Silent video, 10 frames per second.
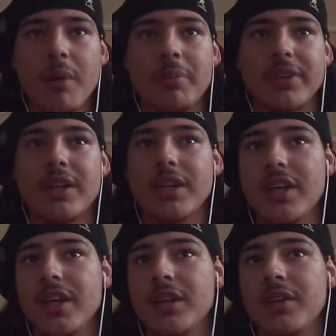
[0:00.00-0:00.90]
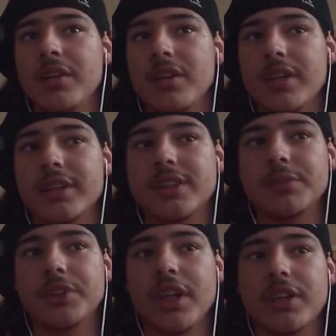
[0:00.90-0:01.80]
But then again, it's
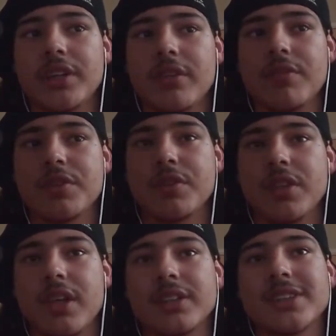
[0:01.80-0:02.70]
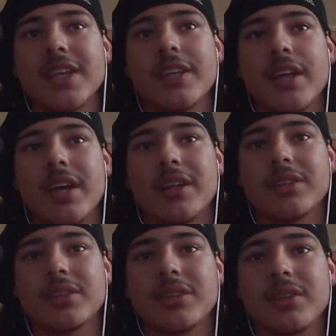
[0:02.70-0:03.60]
subjective and you can't say
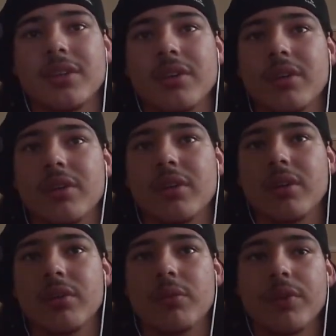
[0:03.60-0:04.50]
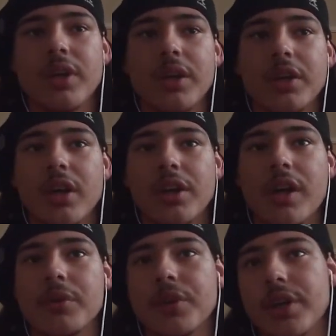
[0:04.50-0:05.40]
that. Yada yada, I
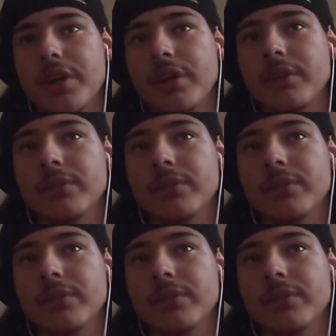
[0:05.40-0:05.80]
don't care.